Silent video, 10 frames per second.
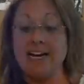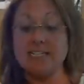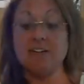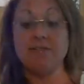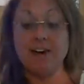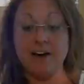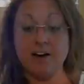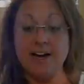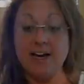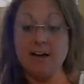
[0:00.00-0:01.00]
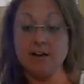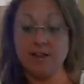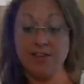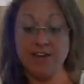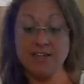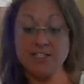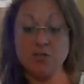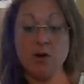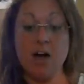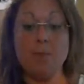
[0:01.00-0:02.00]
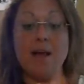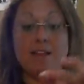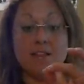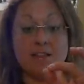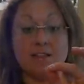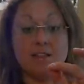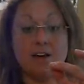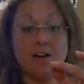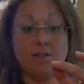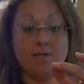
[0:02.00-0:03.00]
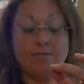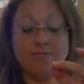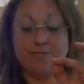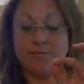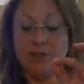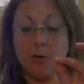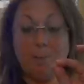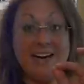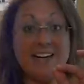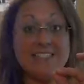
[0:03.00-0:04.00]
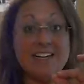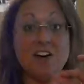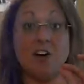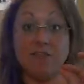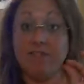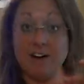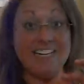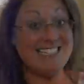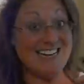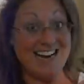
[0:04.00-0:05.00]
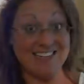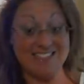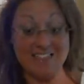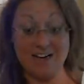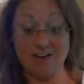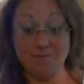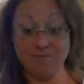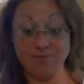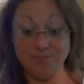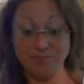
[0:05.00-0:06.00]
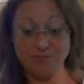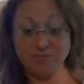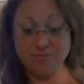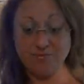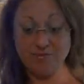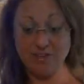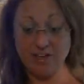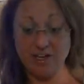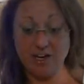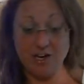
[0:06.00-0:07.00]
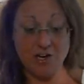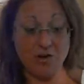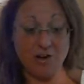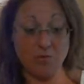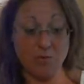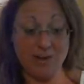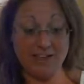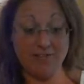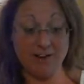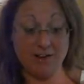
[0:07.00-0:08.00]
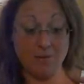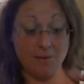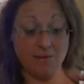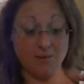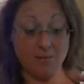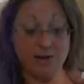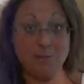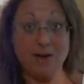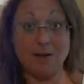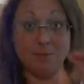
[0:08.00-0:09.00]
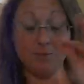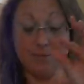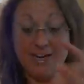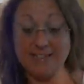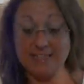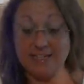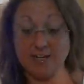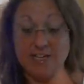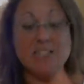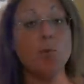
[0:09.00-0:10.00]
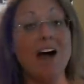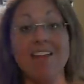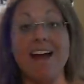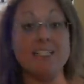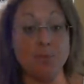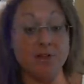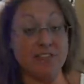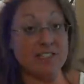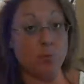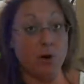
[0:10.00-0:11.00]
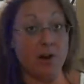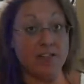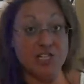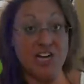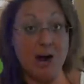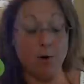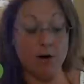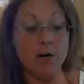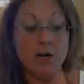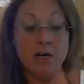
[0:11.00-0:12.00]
It's a very thick scrub, and the little beads in it are very dense. You can really feel them. I mean, they're pretty big beads in there. That's why I like to put this one on in the shower,